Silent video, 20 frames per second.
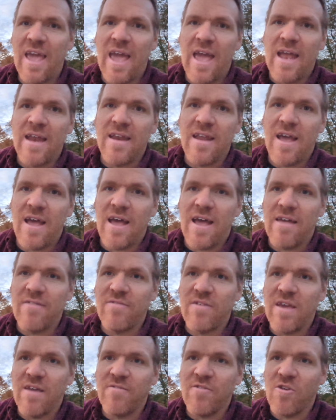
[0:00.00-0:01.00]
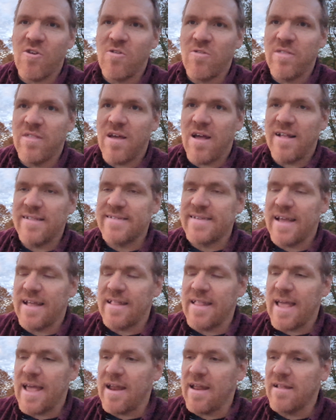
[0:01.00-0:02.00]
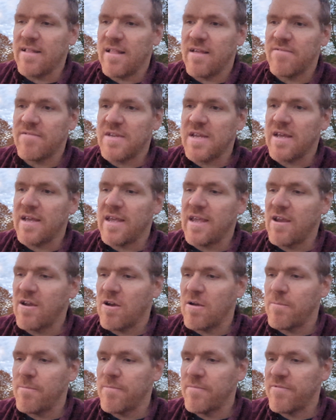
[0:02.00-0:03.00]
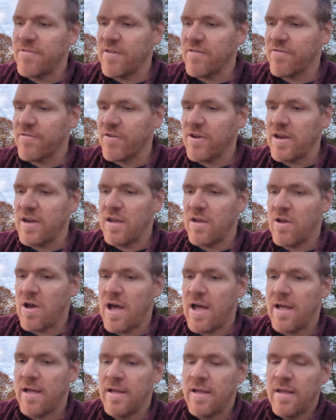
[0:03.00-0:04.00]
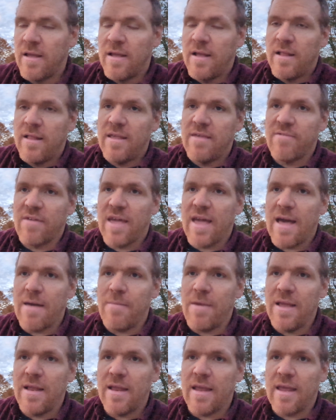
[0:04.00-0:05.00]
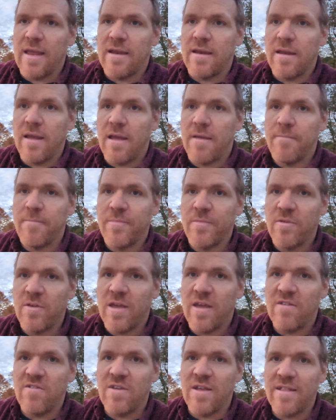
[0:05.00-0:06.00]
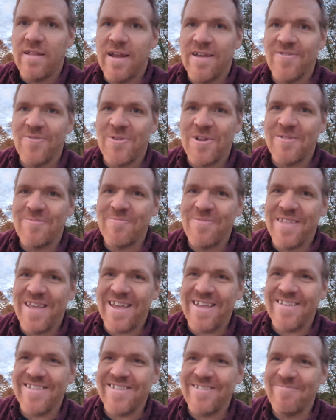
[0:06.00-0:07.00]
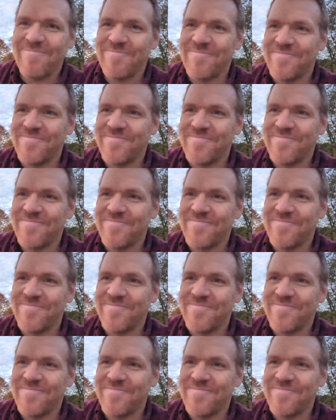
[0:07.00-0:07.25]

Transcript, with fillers: and uh, if you have your own thoughts on that, I'd love to hear them. Feel free to uh, leave a comment, and uh, catch you on the next one. Thanks.